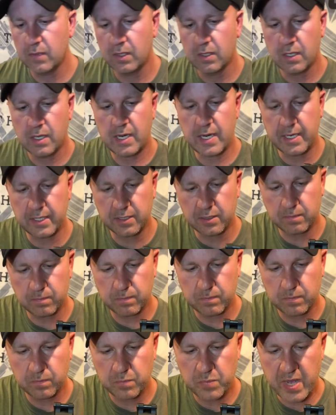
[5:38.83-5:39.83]
Alright,
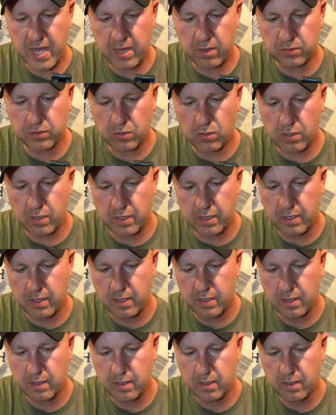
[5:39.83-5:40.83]
paddles on.
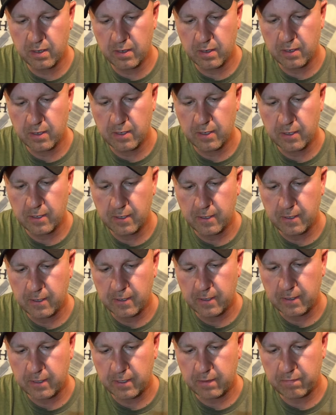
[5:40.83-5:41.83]

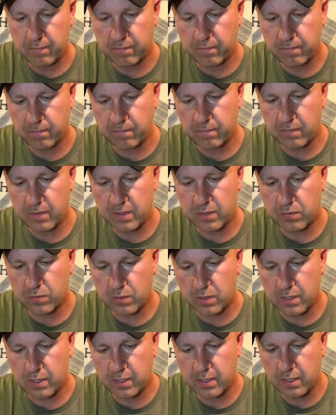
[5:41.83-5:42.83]
Give this
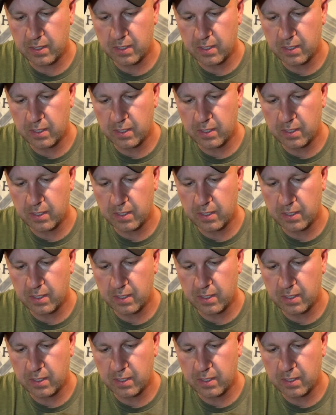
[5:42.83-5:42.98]
one